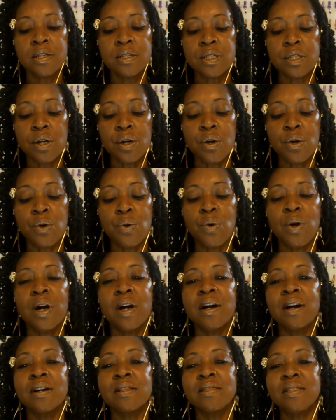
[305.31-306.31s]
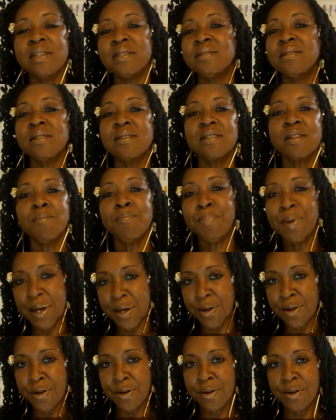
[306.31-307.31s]
So this is a
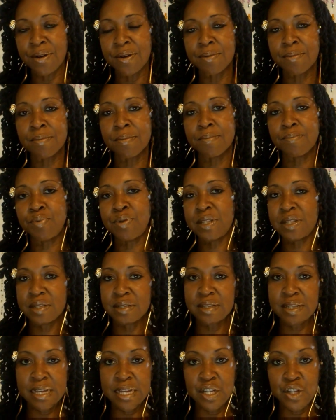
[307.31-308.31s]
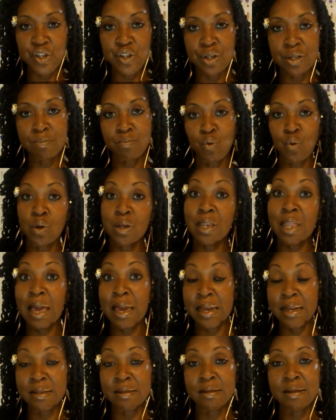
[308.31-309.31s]
better presentation, more
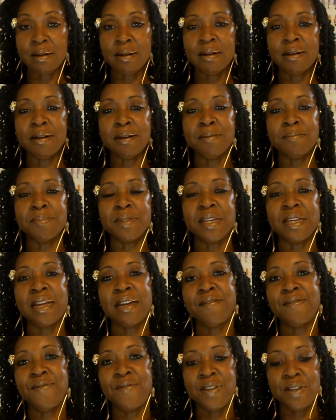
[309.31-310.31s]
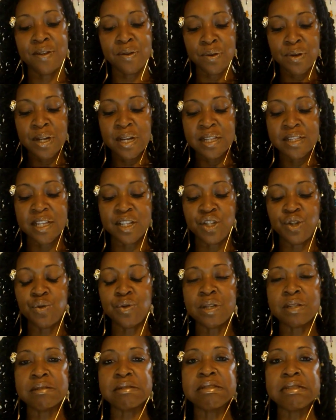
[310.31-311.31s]
light, that I feel that you
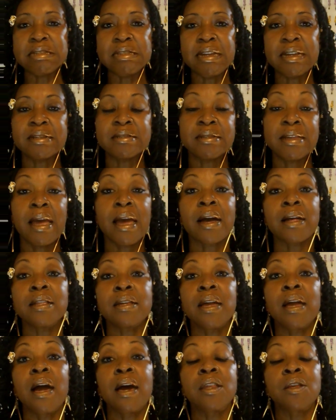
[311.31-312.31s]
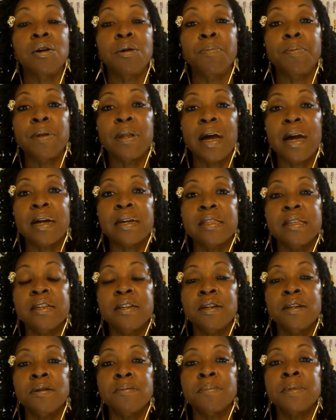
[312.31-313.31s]
can see exactly how to apply
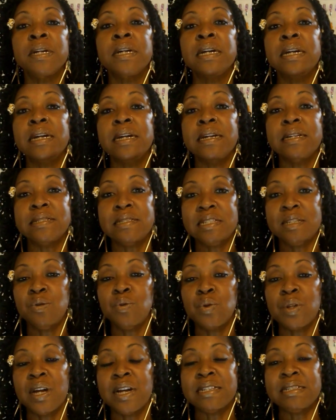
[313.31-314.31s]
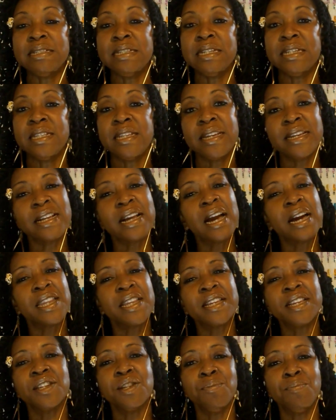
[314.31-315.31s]
them, see what I did, and kind
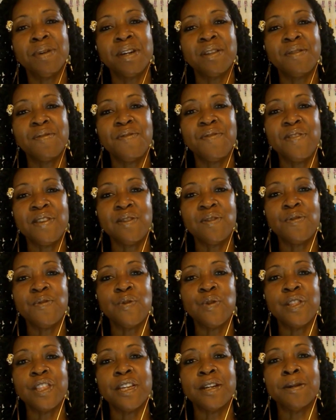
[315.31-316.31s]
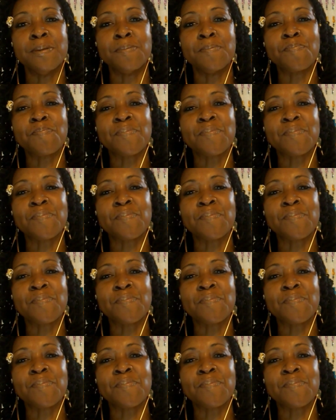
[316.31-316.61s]
of get a better feel for them.